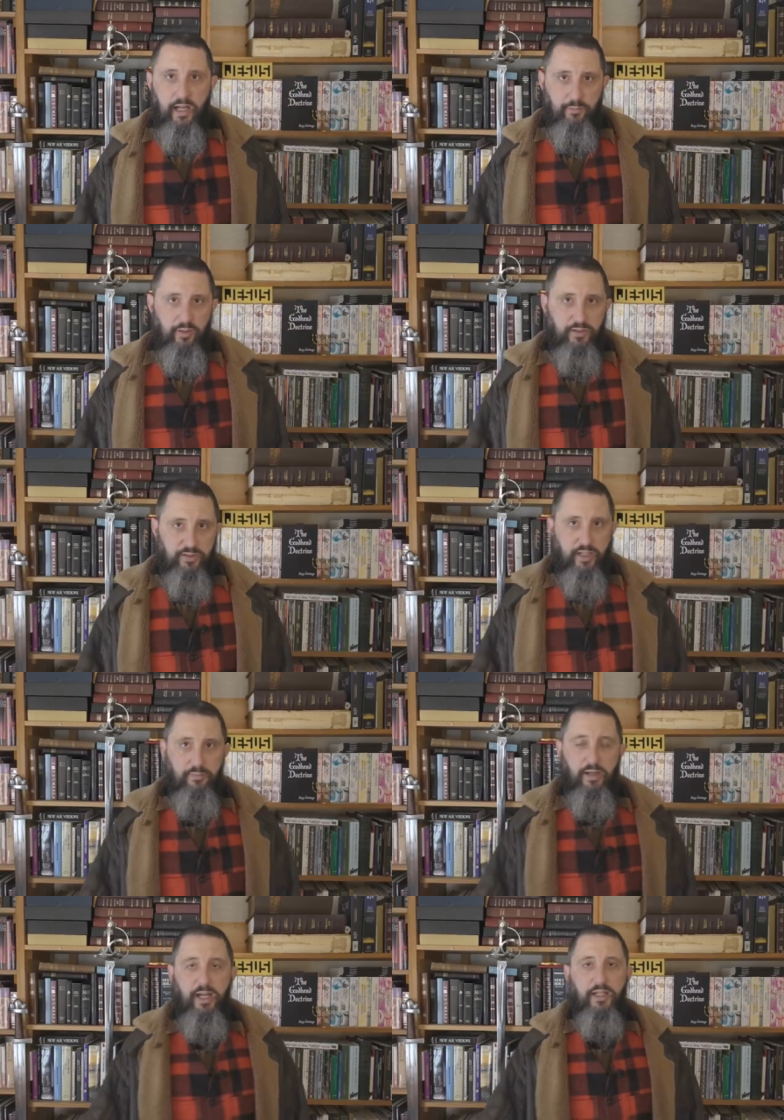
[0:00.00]
I'm going to
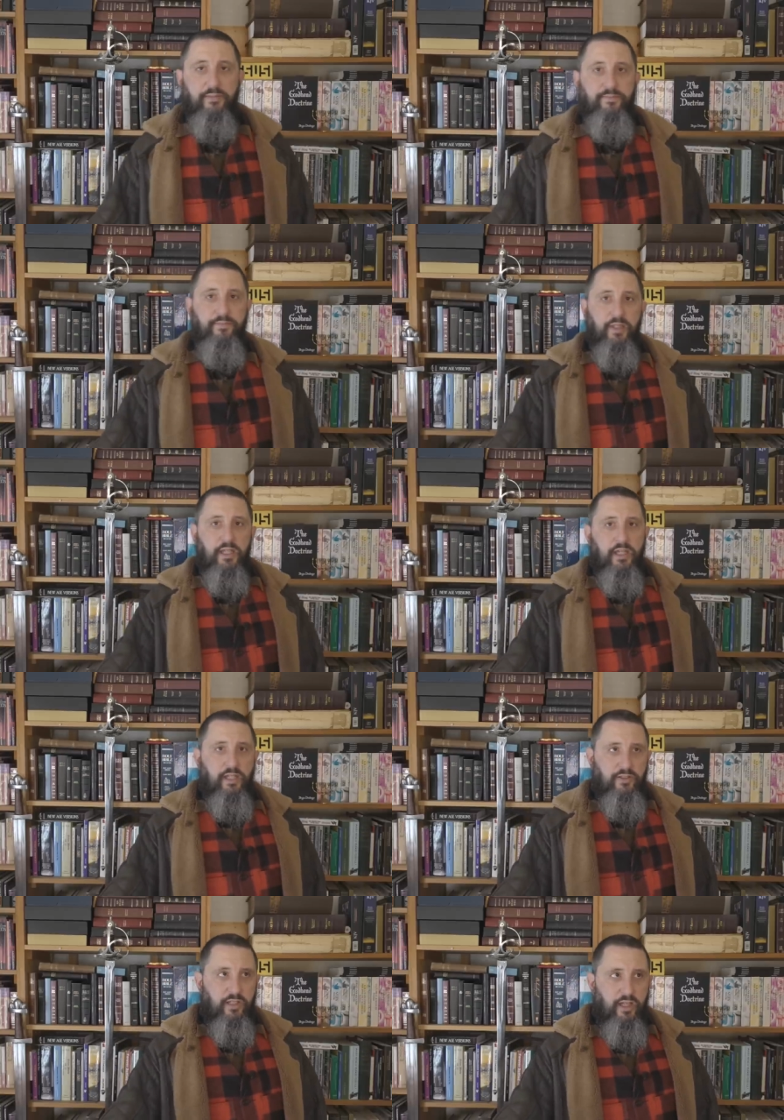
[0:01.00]
stand by it.
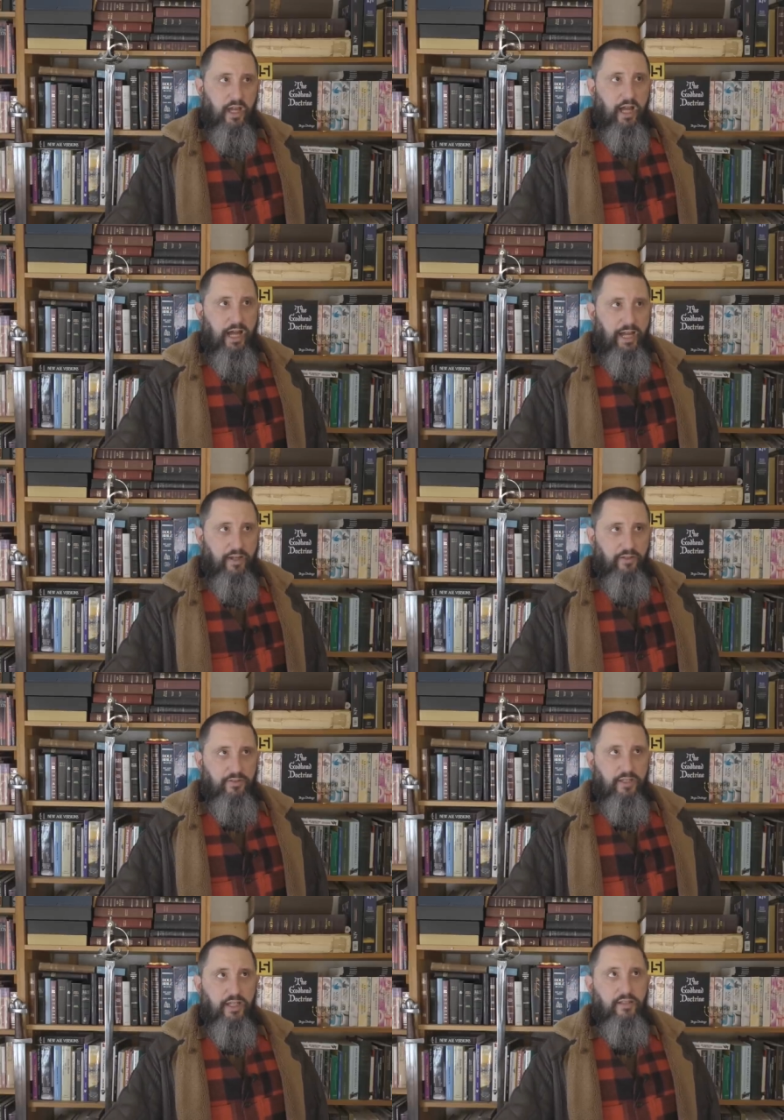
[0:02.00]
You see, I
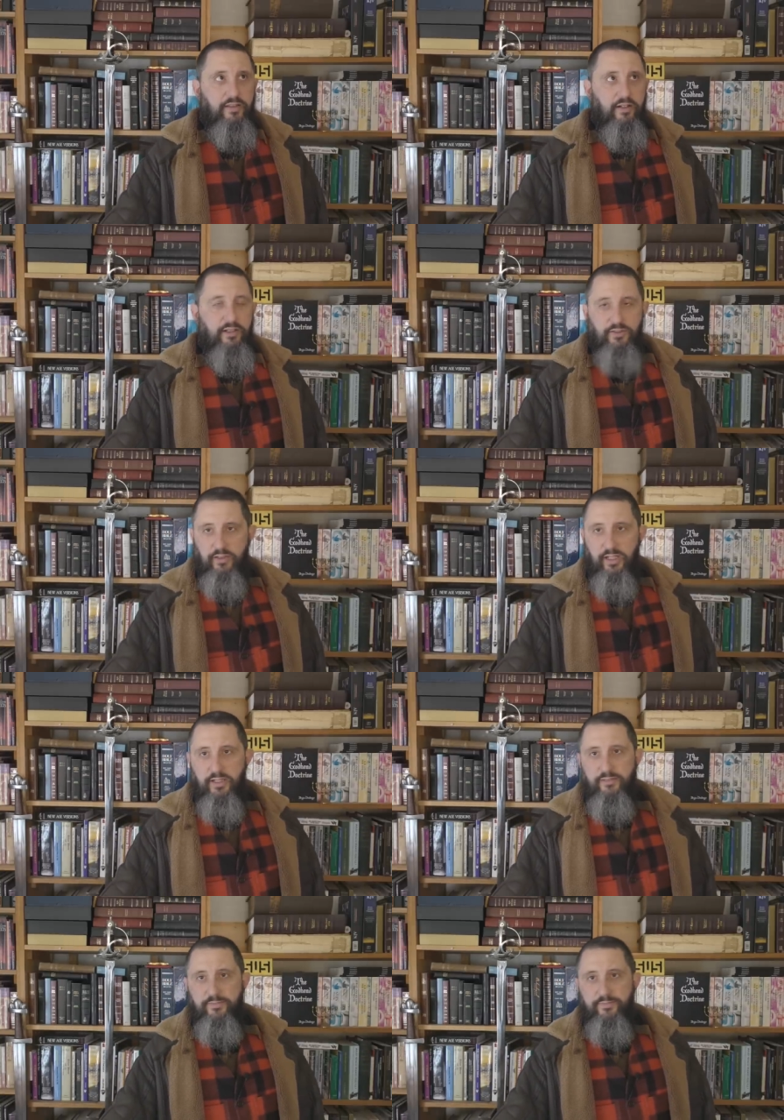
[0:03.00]
understand that there is a
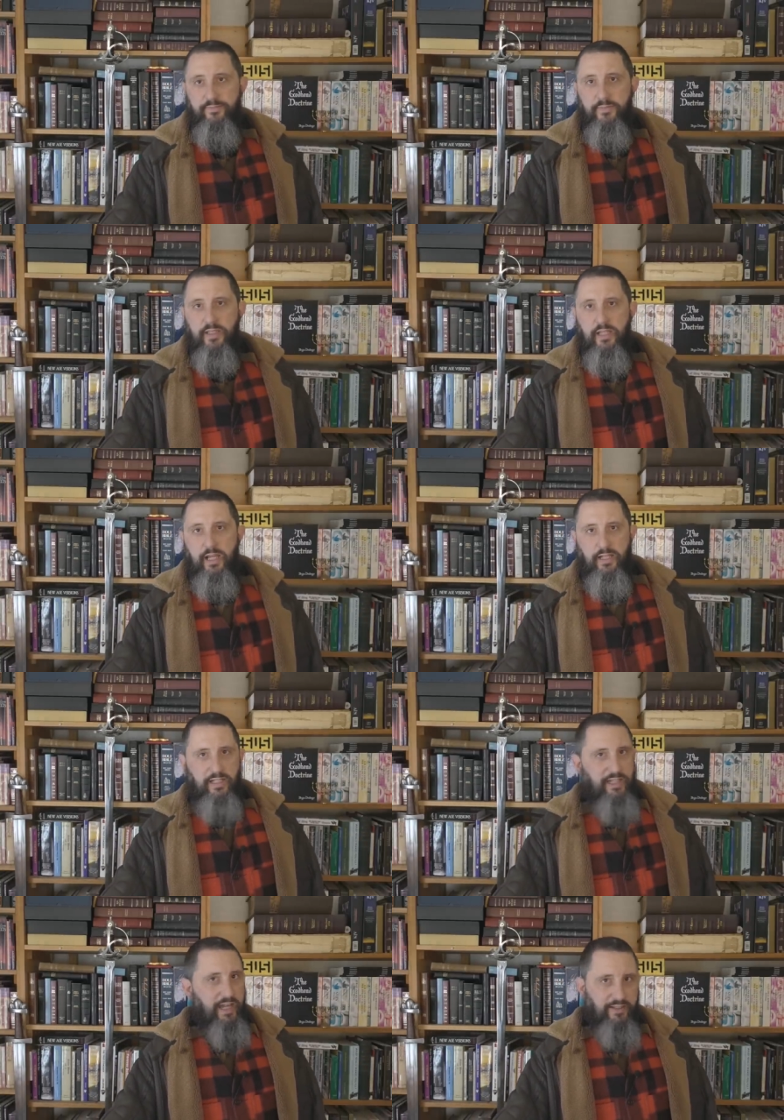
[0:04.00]
God and
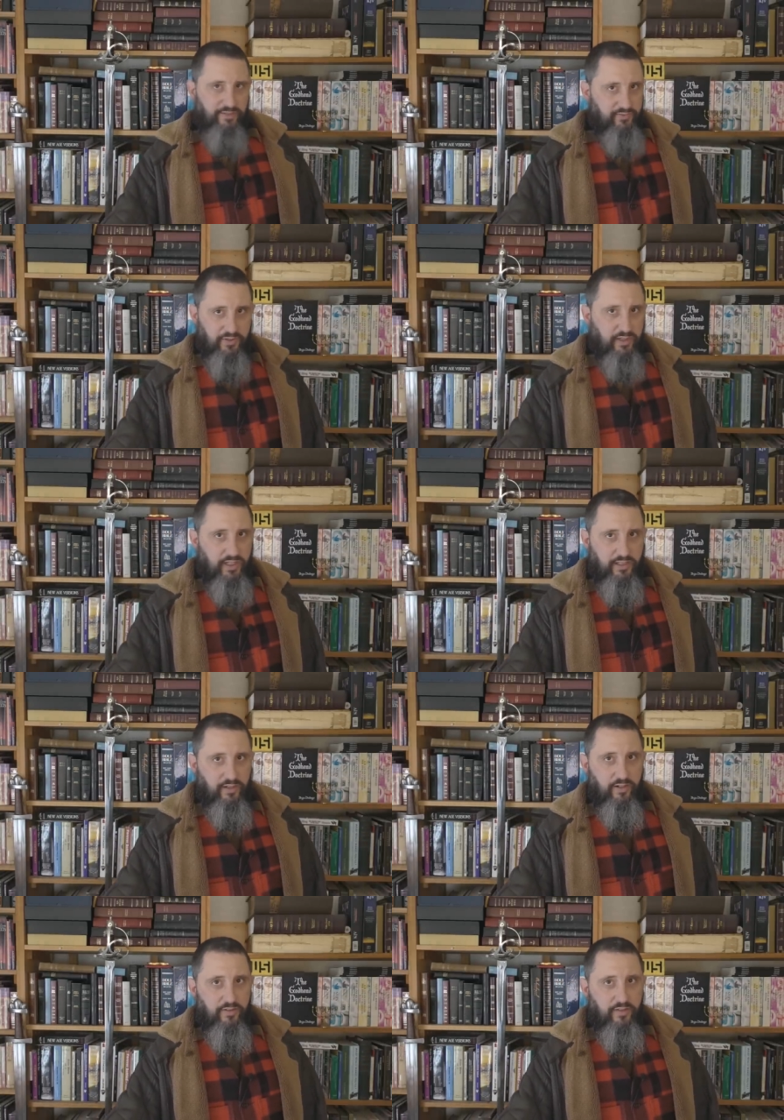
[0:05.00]
that He hasn't forsaken
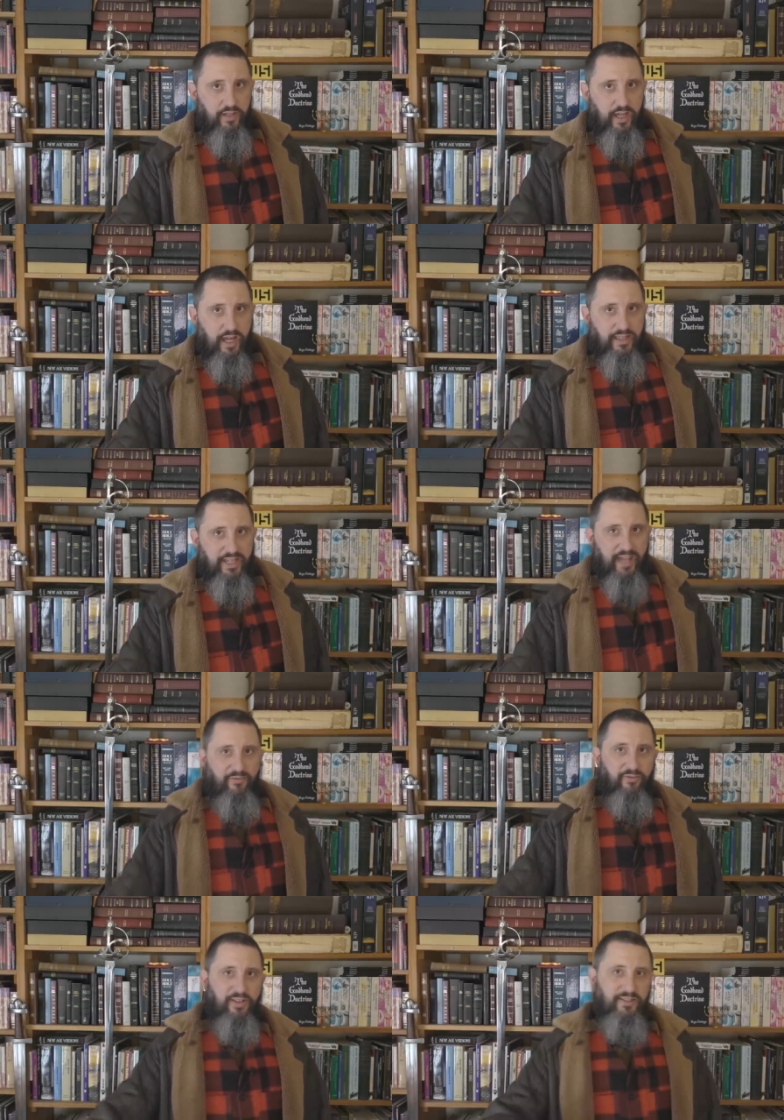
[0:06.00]
the earth and that
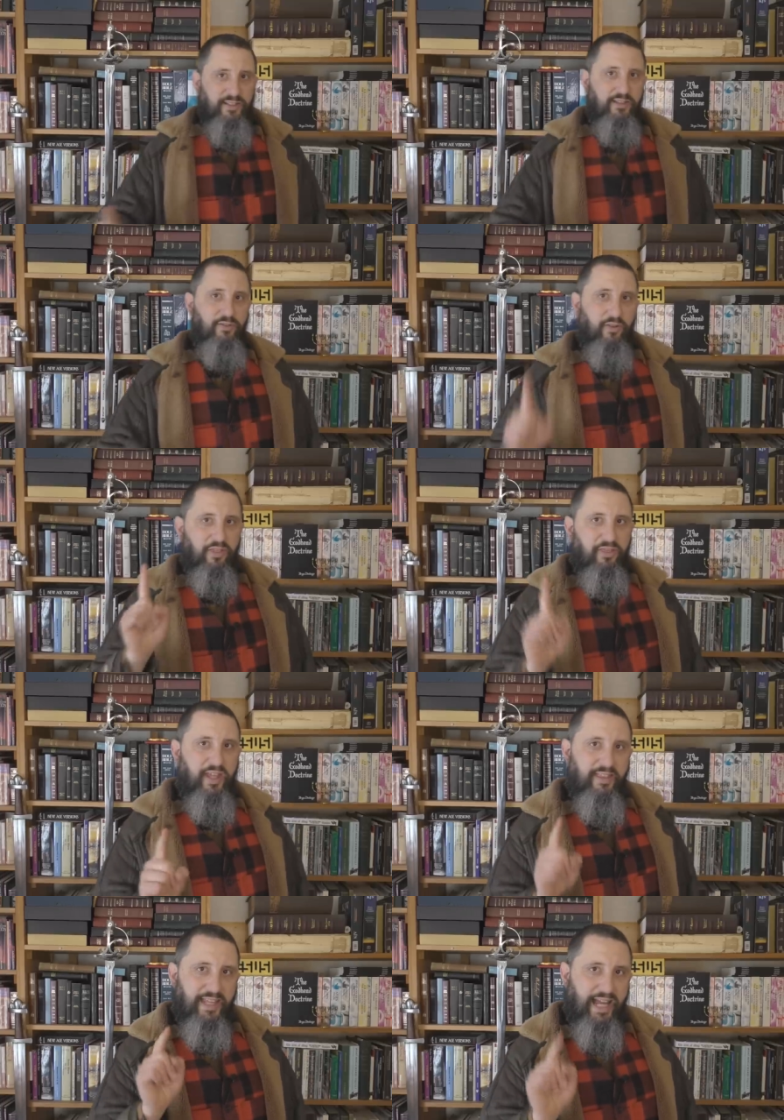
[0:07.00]
every single
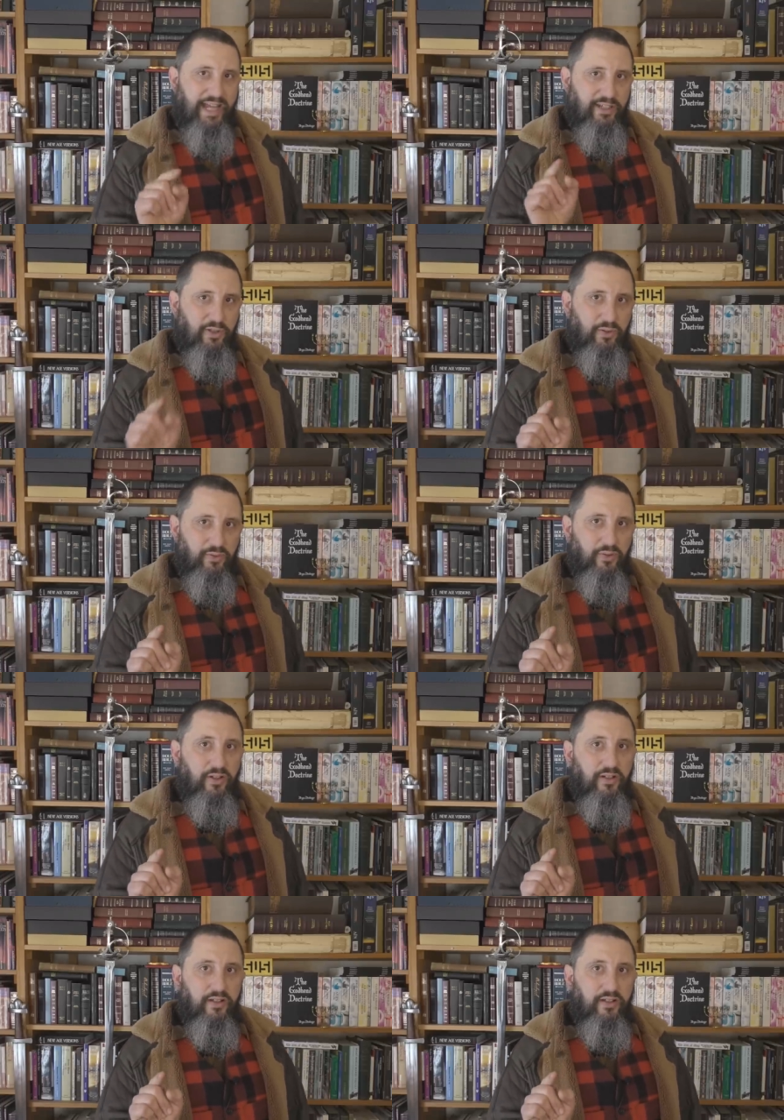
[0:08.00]
thing that I do,